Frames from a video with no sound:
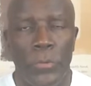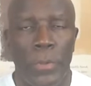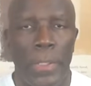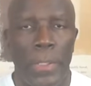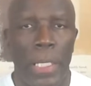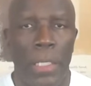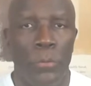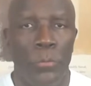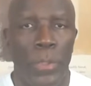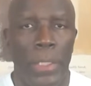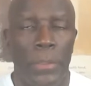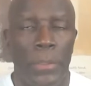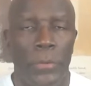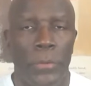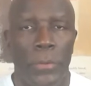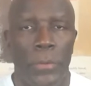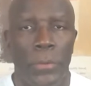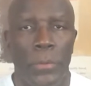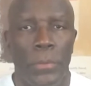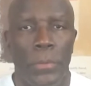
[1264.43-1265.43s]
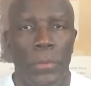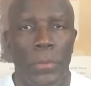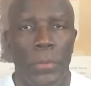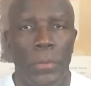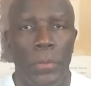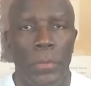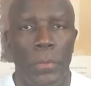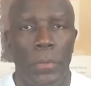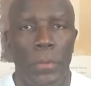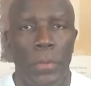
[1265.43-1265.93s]
that I read to you.
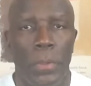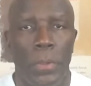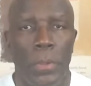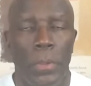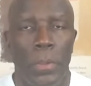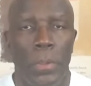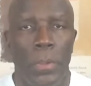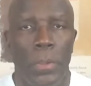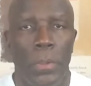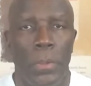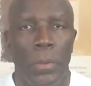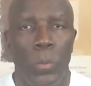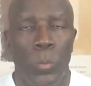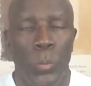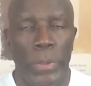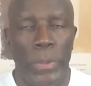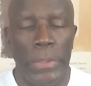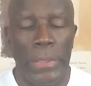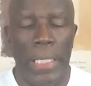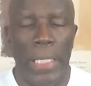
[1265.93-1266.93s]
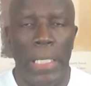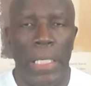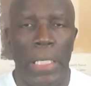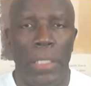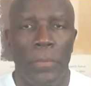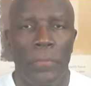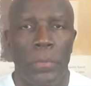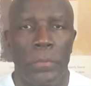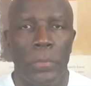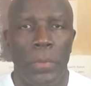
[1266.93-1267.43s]
We
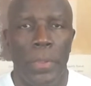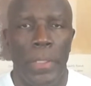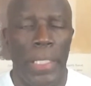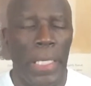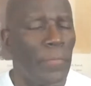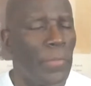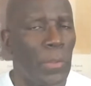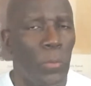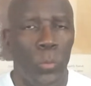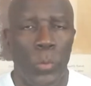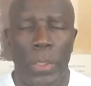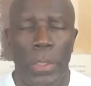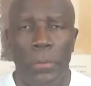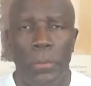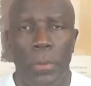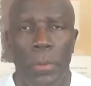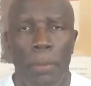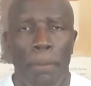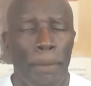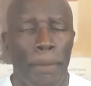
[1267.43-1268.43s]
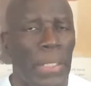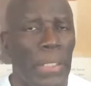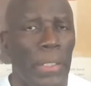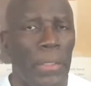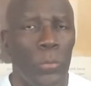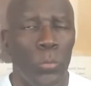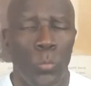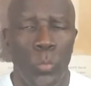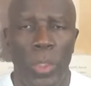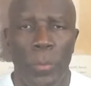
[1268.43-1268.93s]
have everyone,
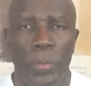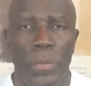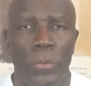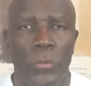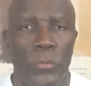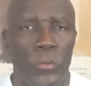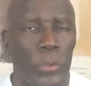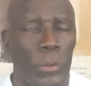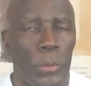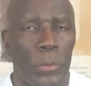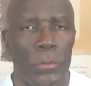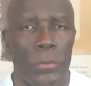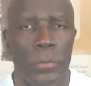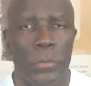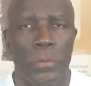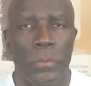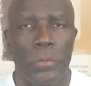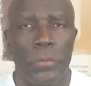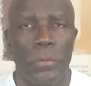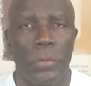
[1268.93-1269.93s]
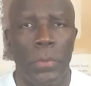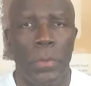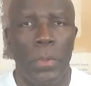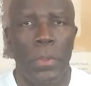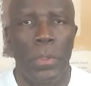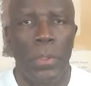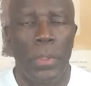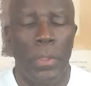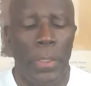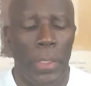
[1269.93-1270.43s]
men, women, children,
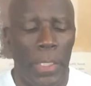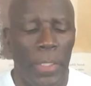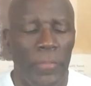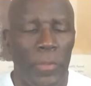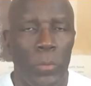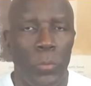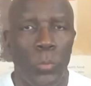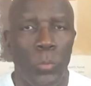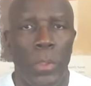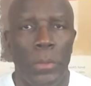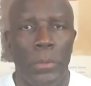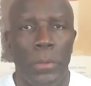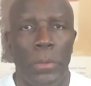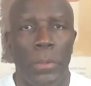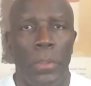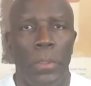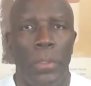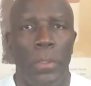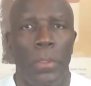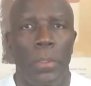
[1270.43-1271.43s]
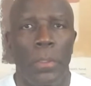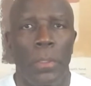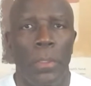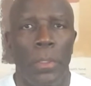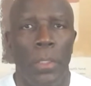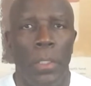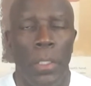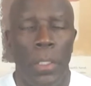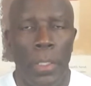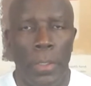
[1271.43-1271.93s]
everyone
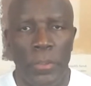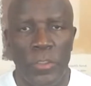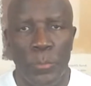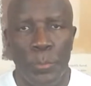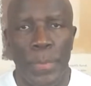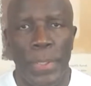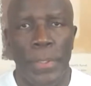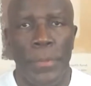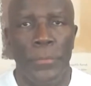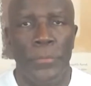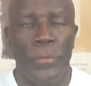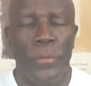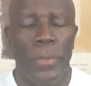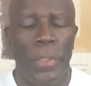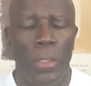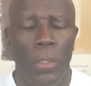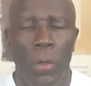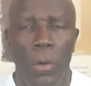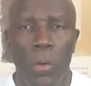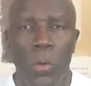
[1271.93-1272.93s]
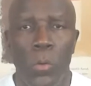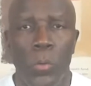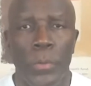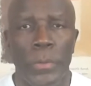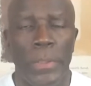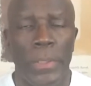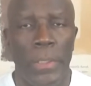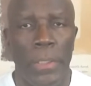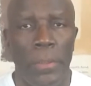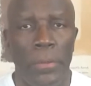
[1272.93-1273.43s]
are experiencing their
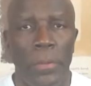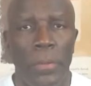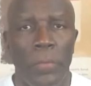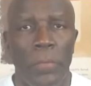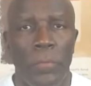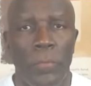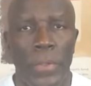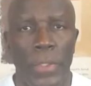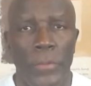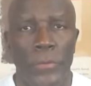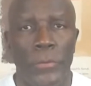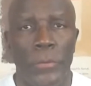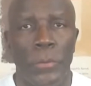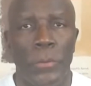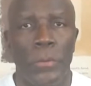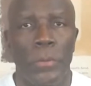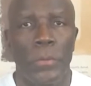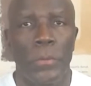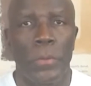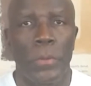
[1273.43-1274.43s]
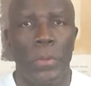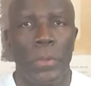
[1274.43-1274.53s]
own individual